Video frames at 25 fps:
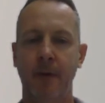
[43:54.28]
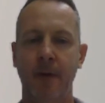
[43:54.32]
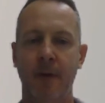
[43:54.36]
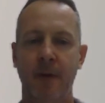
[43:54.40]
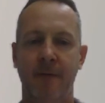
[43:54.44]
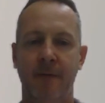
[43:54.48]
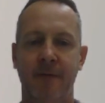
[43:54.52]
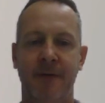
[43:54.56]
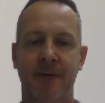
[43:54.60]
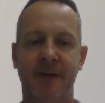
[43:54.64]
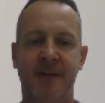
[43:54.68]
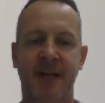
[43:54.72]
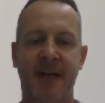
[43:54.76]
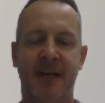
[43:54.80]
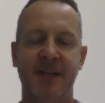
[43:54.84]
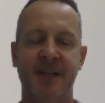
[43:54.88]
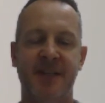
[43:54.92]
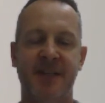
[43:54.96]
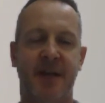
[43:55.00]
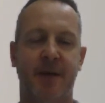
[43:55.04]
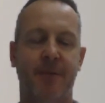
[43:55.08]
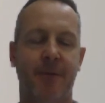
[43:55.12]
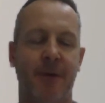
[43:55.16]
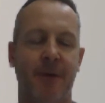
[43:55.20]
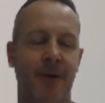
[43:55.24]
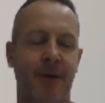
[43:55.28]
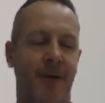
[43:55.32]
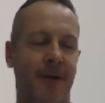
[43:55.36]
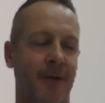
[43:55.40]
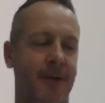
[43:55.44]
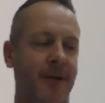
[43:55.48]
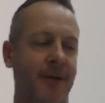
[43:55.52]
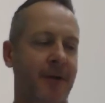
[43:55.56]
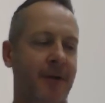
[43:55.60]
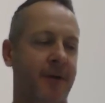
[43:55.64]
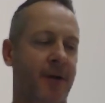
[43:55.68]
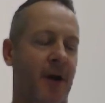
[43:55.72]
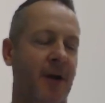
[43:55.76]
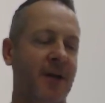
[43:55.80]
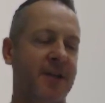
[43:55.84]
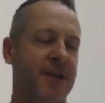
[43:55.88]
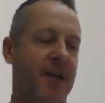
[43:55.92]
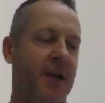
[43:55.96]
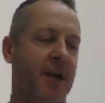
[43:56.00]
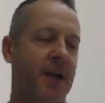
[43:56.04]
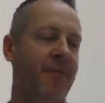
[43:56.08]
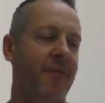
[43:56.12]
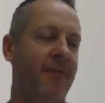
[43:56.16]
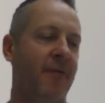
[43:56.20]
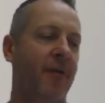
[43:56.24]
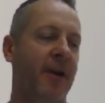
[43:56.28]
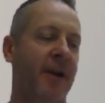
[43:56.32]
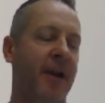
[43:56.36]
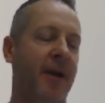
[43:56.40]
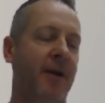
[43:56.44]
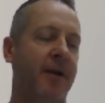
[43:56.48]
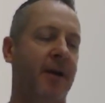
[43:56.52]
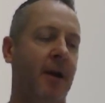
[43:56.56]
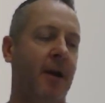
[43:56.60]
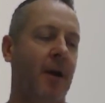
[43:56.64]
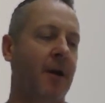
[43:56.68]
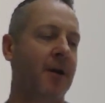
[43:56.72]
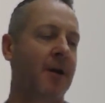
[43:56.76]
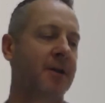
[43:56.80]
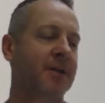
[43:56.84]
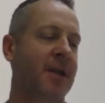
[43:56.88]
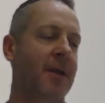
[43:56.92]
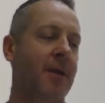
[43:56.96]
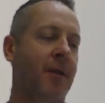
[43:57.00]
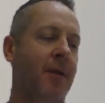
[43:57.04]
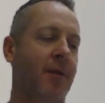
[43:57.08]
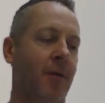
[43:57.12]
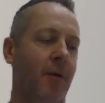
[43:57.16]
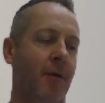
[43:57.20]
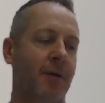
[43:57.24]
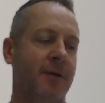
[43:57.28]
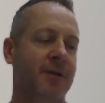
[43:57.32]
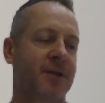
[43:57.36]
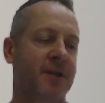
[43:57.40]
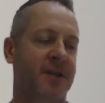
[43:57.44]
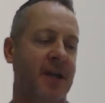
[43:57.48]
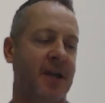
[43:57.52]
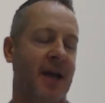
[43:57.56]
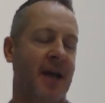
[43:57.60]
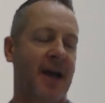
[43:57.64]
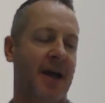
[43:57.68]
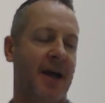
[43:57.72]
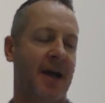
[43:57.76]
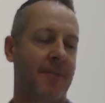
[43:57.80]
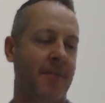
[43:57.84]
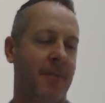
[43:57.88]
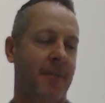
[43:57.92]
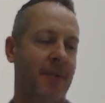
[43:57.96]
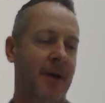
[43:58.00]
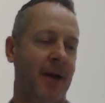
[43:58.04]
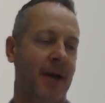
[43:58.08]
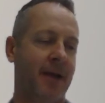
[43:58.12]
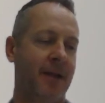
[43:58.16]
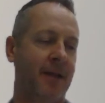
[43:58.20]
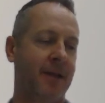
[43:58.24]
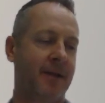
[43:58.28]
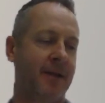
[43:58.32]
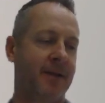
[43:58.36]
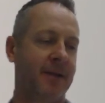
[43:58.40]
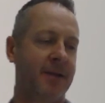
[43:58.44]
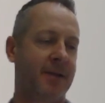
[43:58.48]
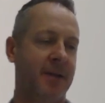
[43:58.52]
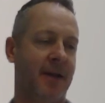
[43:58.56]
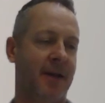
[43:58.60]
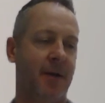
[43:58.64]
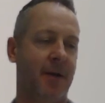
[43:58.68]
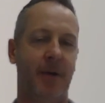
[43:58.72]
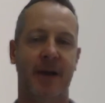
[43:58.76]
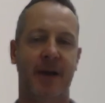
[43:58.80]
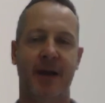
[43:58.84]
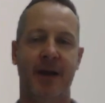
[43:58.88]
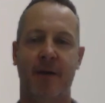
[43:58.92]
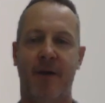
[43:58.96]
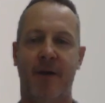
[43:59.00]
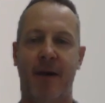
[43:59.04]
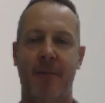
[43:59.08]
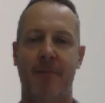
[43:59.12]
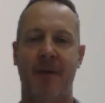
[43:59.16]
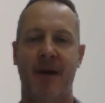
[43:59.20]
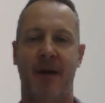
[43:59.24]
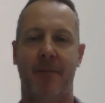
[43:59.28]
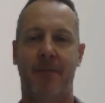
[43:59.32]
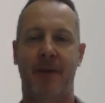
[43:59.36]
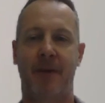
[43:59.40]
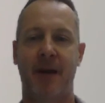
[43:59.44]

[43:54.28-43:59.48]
Fantastic. Well, guys, I don't know if you've got any closing thoughts, and then we can wrap up.